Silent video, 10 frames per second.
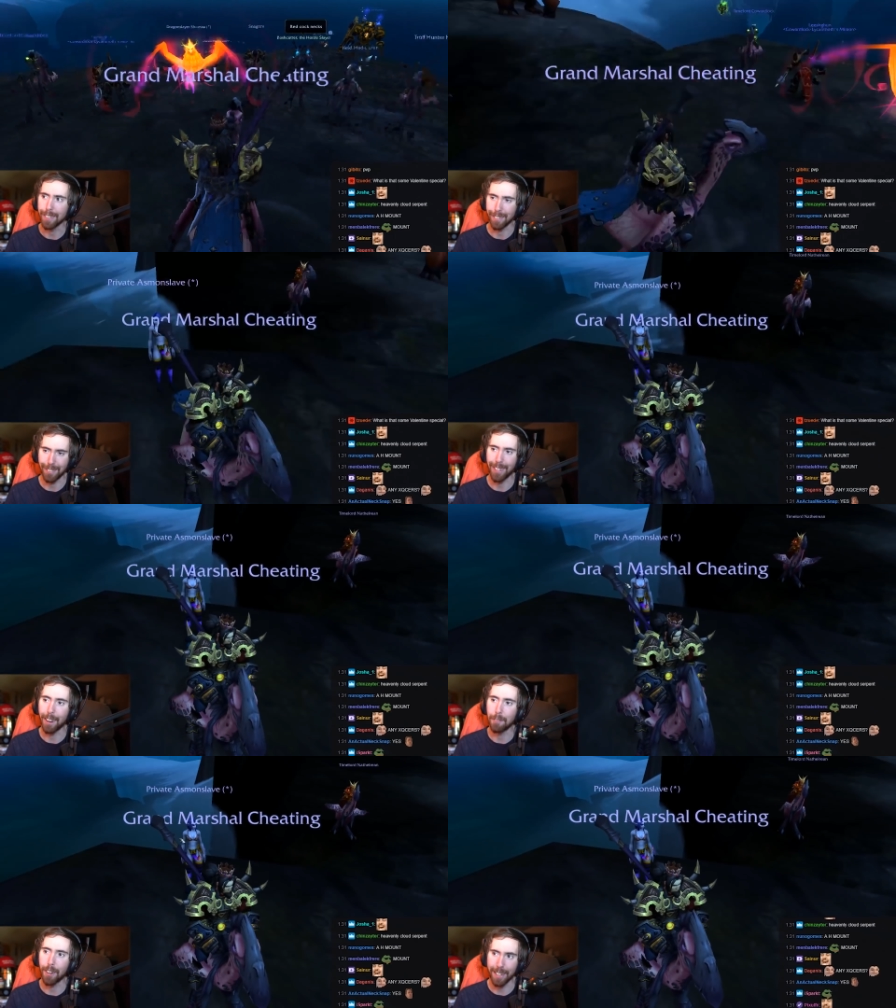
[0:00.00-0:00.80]
See, I
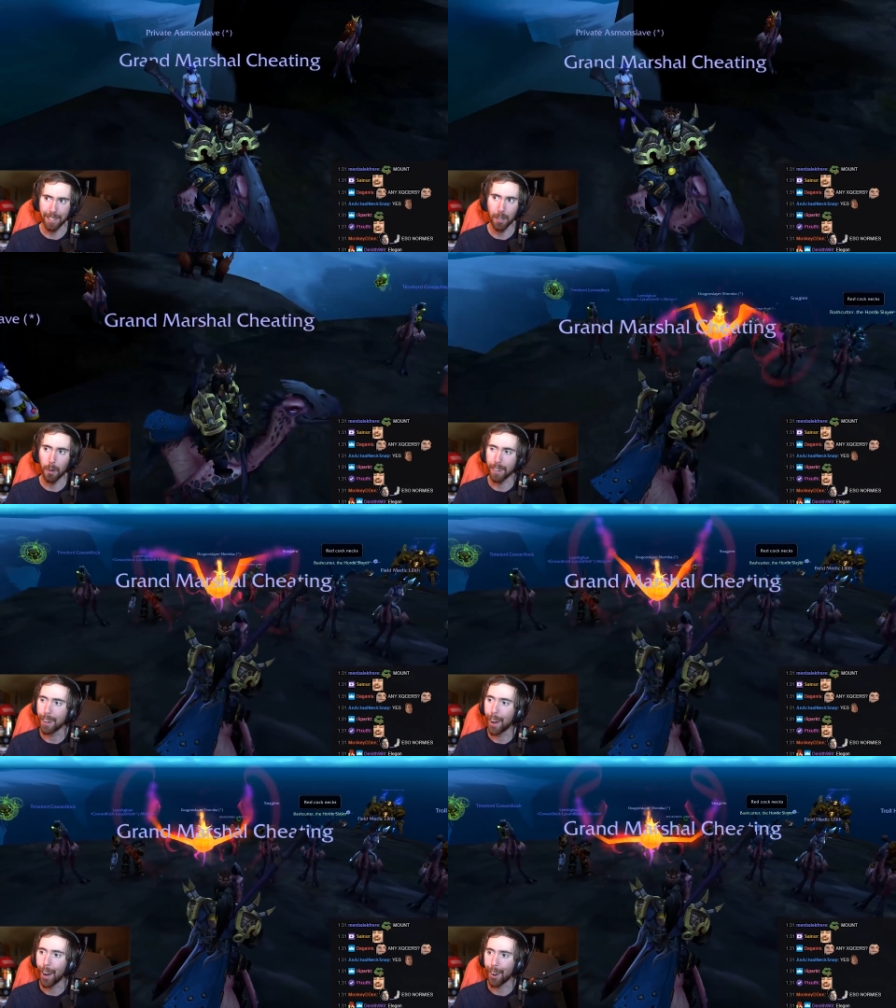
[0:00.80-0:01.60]
fucking knew it.
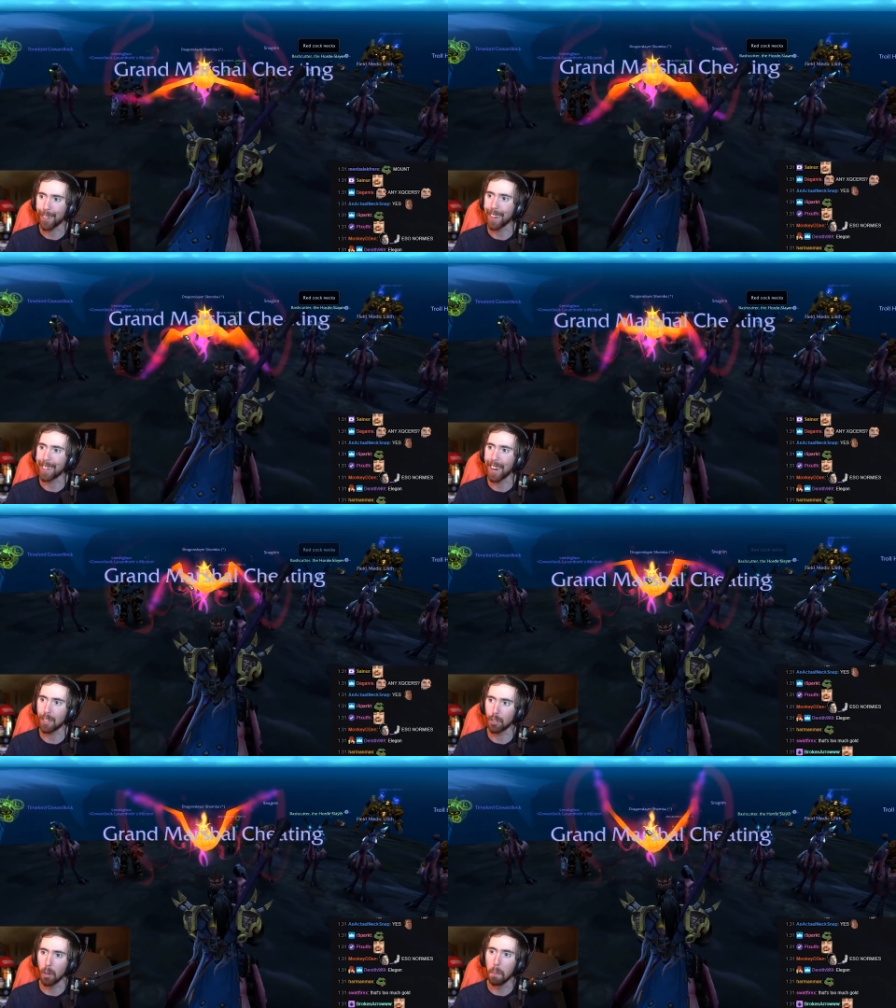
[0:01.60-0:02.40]
Okay, guys,
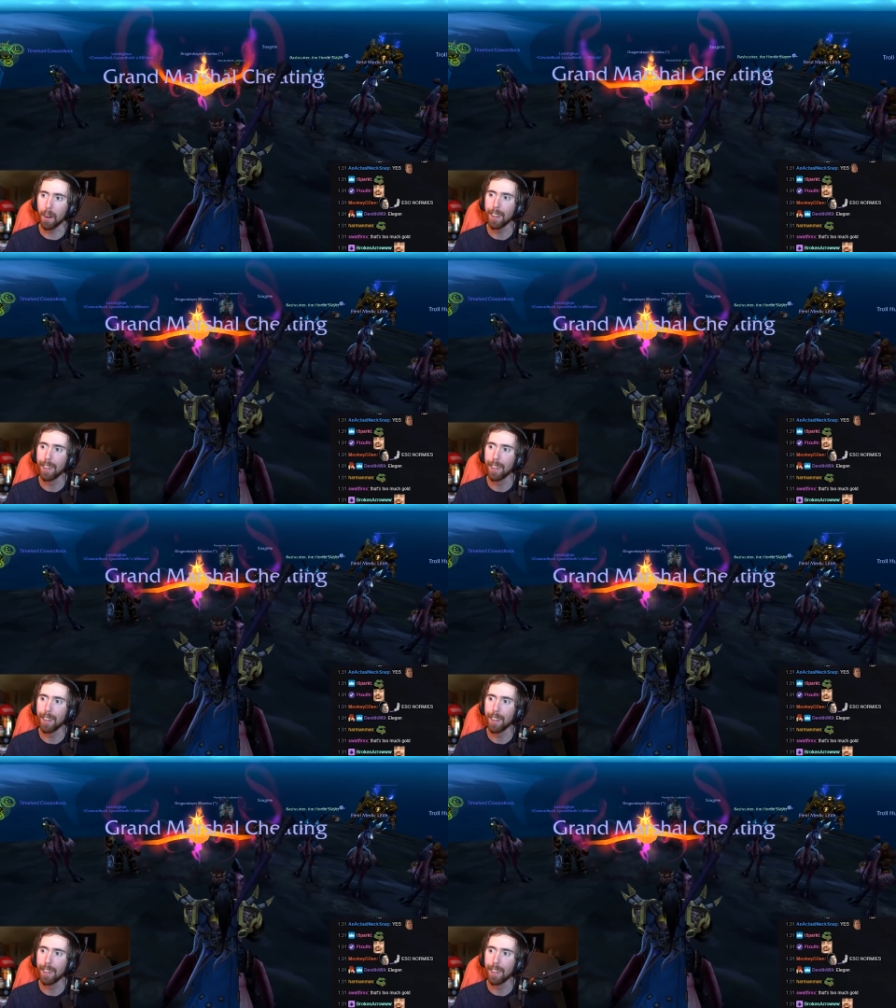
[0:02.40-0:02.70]
Shumba.